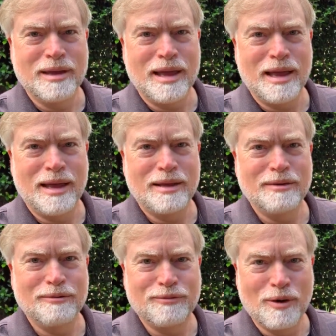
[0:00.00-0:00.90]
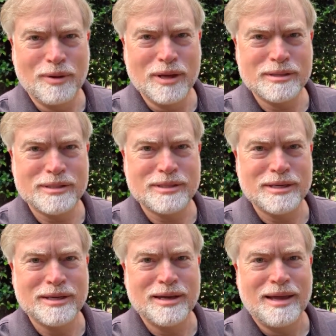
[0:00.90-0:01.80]
and focused
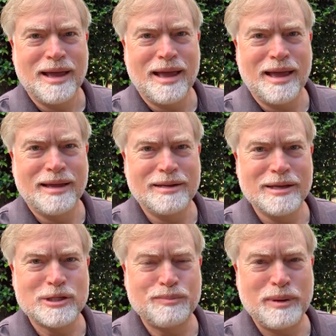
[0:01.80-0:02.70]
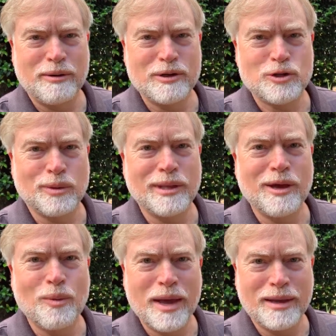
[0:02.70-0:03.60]
and spiritually
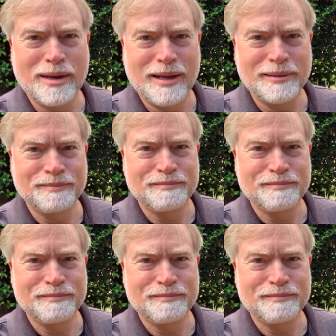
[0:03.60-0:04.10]
awakening.